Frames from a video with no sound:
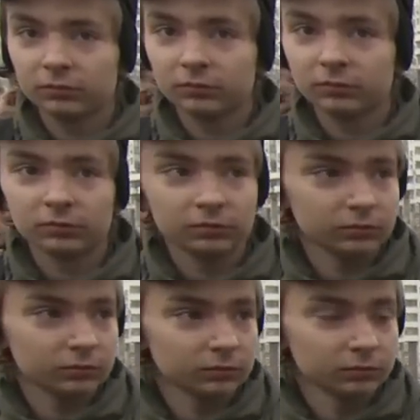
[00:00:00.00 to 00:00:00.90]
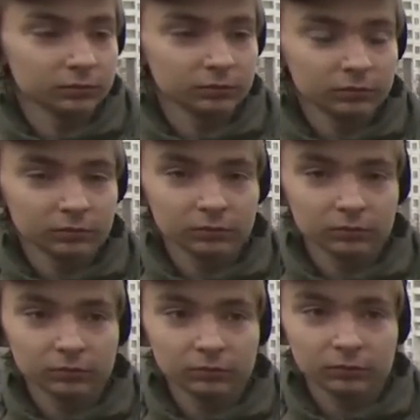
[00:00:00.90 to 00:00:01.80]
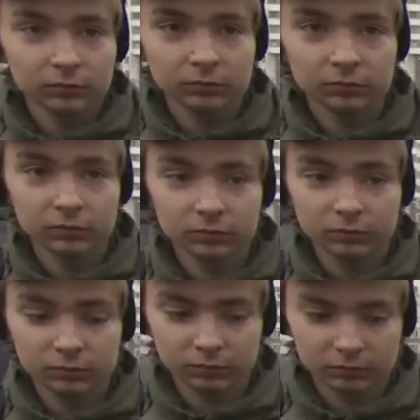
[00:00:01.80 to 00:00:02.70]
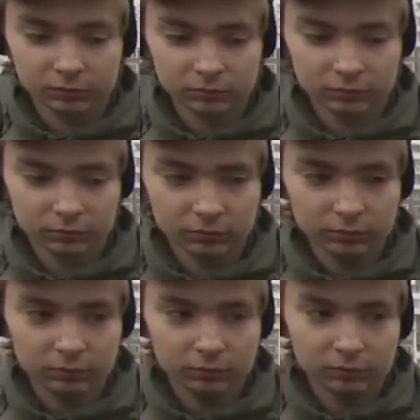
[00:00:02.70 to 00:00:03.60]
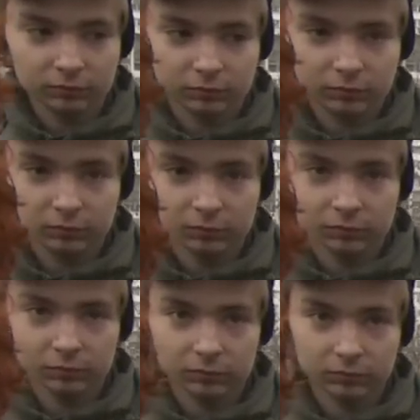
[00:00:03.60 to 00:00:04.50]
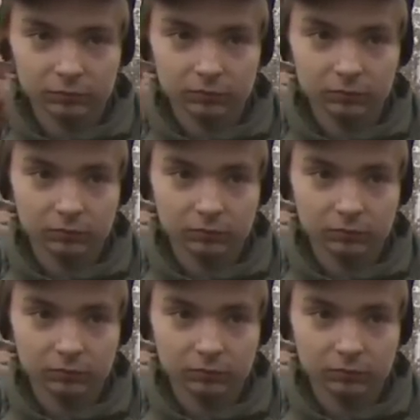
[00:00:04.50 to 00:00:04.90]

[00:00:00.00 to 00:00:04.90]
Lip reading: No words are spoken by the person on screen.